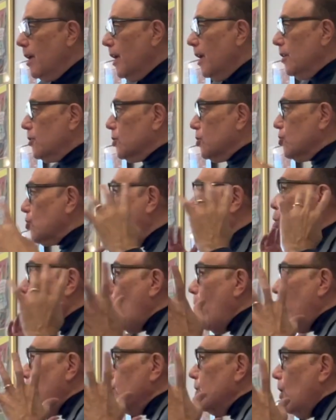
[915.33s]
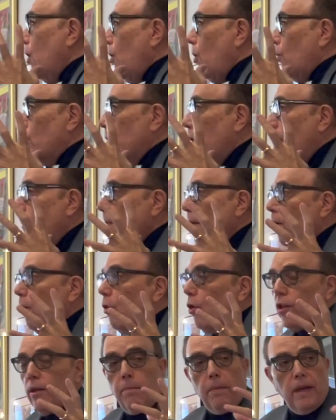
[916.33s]
It's so well known.
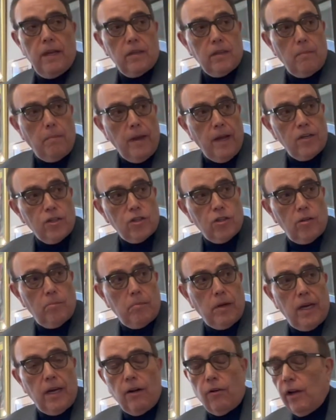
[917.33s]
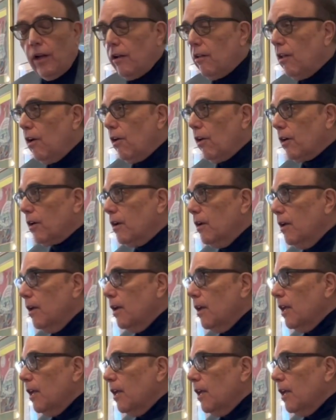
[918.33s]
Or The Pit and the Pendulum by Harry Clark.